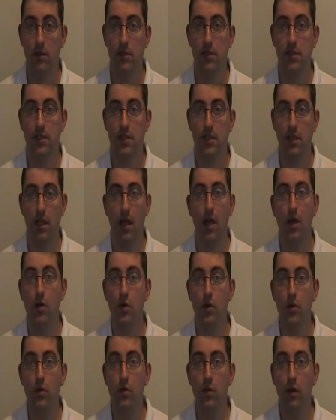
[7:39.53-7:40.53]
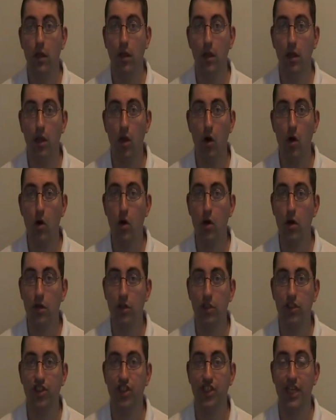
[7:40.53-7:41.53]
slow,
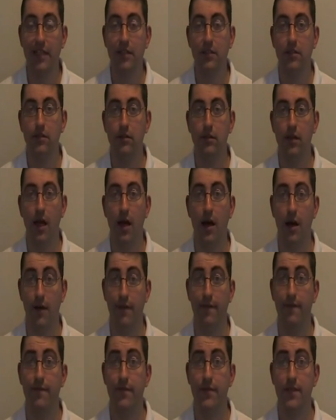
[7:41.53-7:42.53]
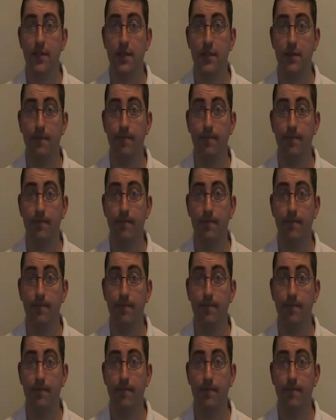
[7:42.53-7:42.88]
long, gentle huffs,